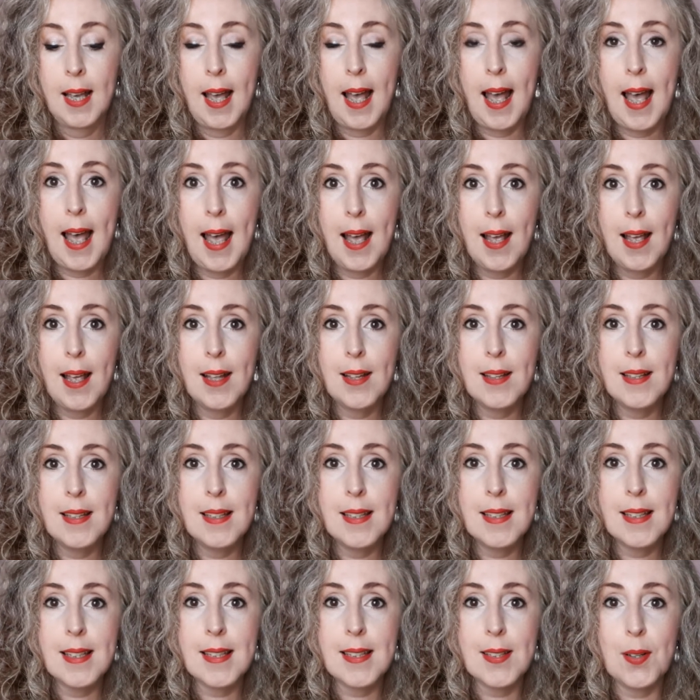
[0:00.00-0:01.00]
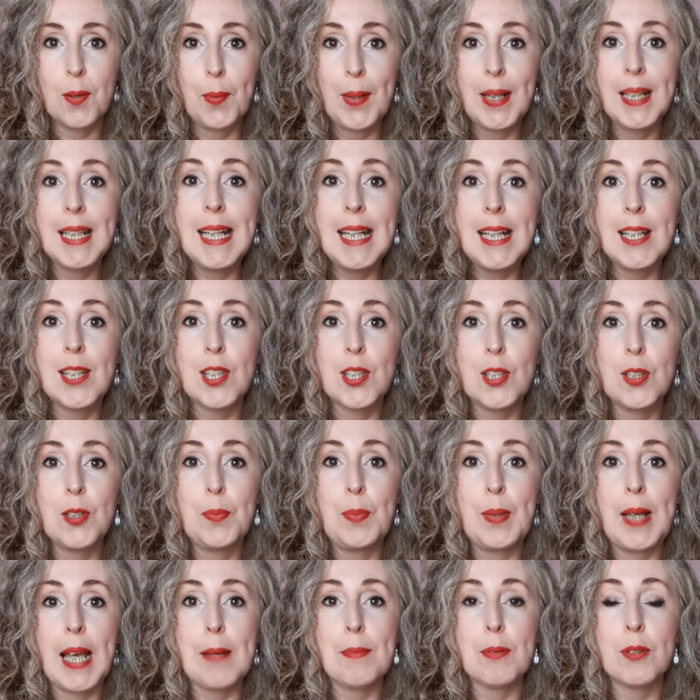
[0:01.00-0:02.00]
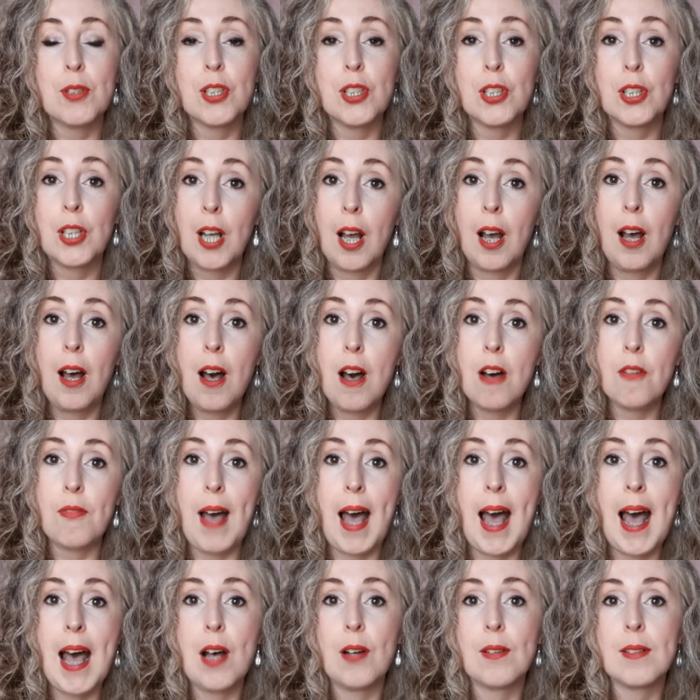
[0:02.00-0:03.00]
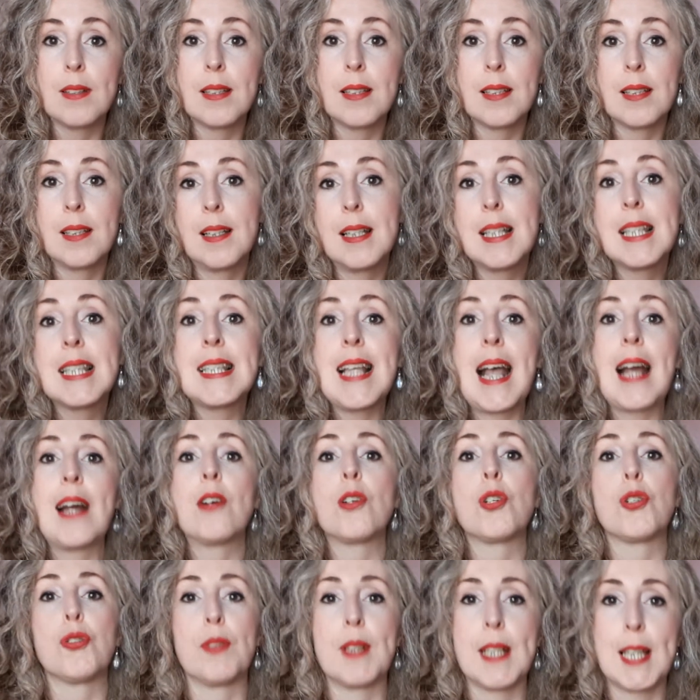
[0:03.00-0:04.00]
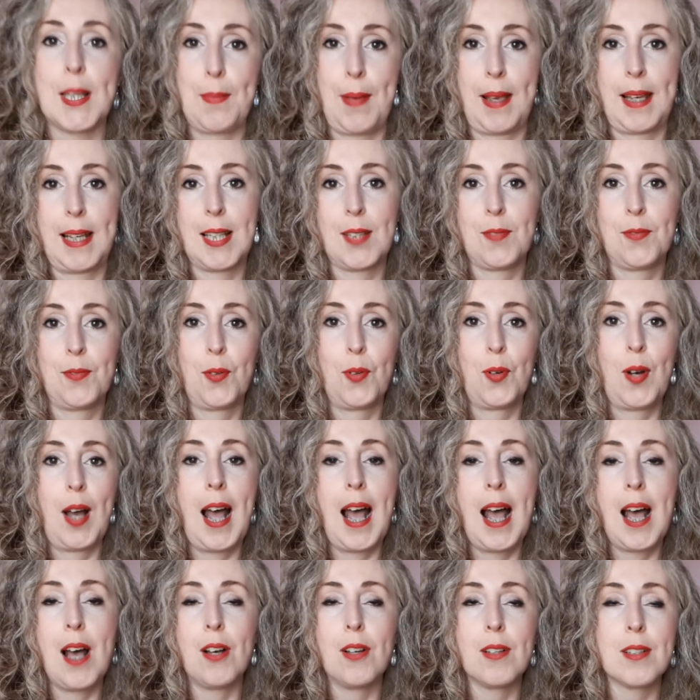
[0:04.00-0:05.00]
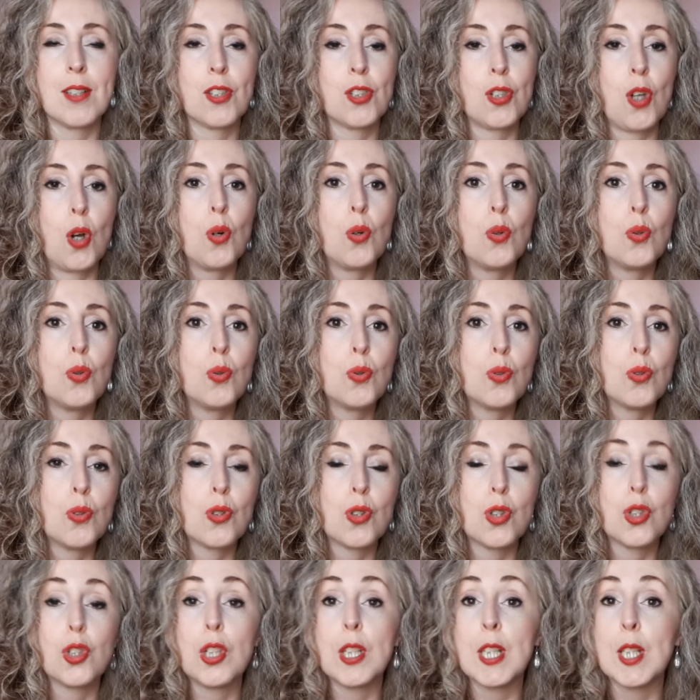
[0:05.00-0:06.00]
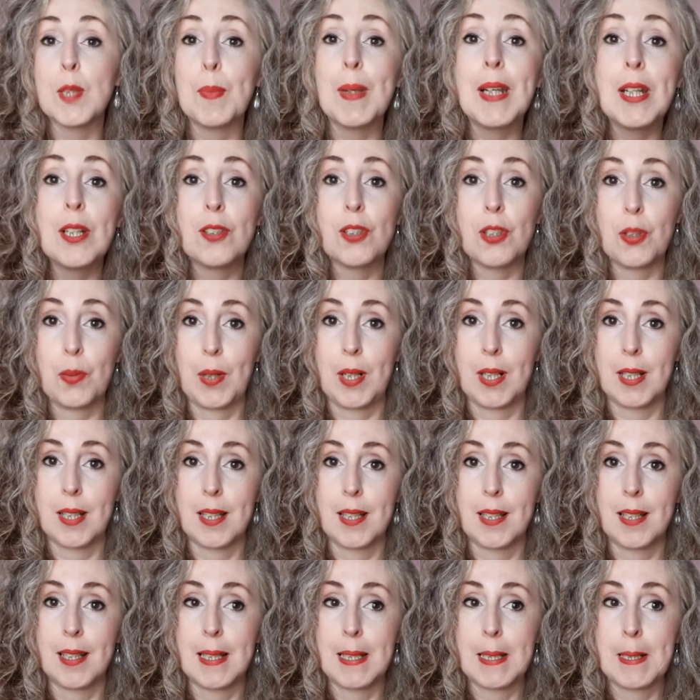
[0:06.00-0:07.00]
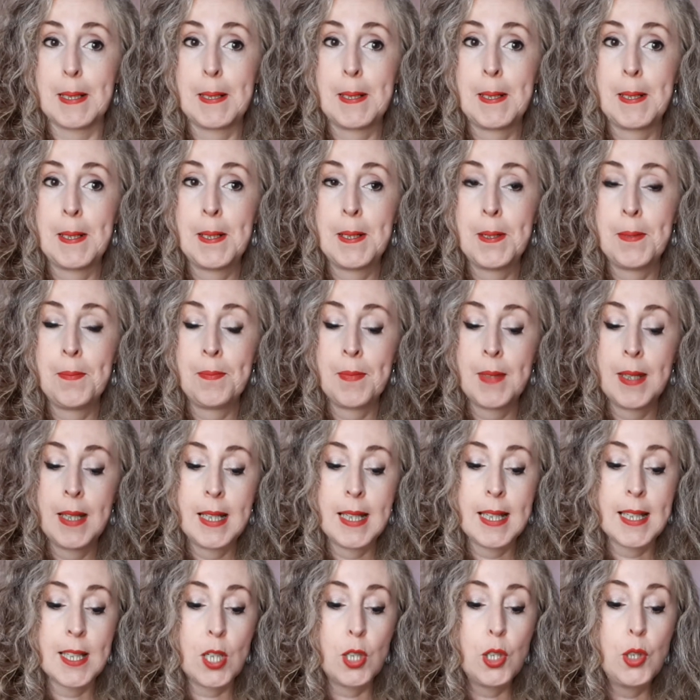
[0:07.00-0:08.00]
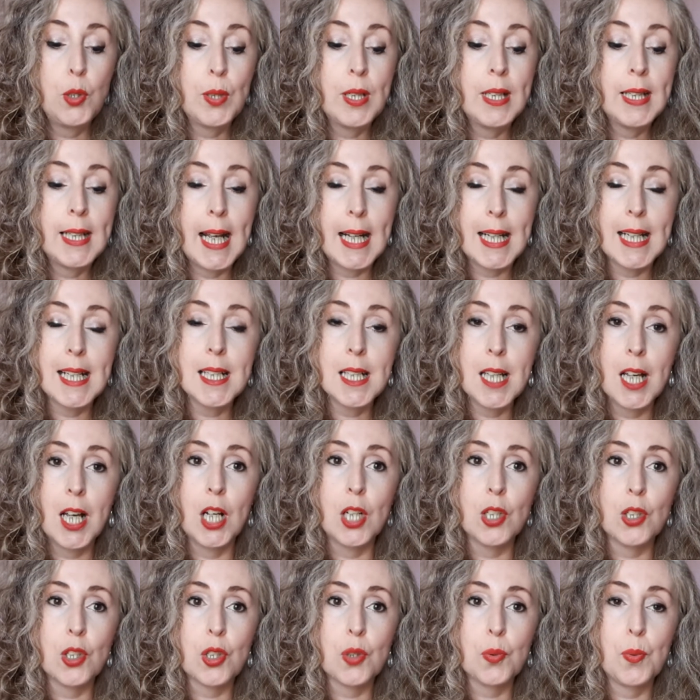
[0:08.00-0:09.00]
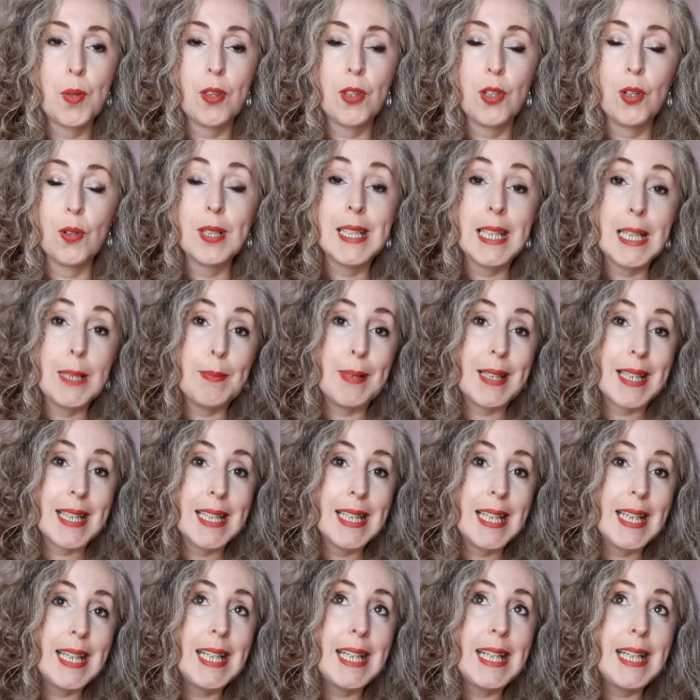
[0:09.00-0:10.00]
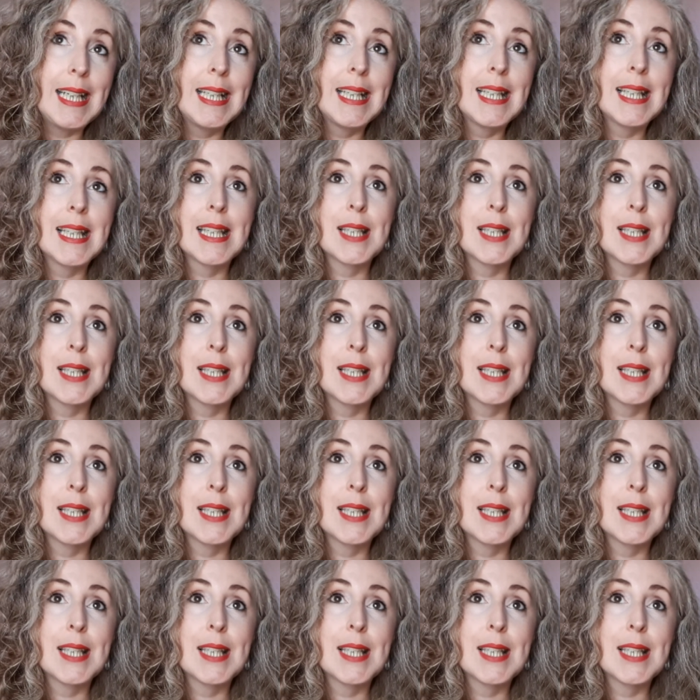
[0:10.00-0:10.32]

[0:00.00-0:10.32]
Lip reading: And we need to be able to carve out sanctuary space for our souls to speak to us. So you can get in touch with your deepest needs,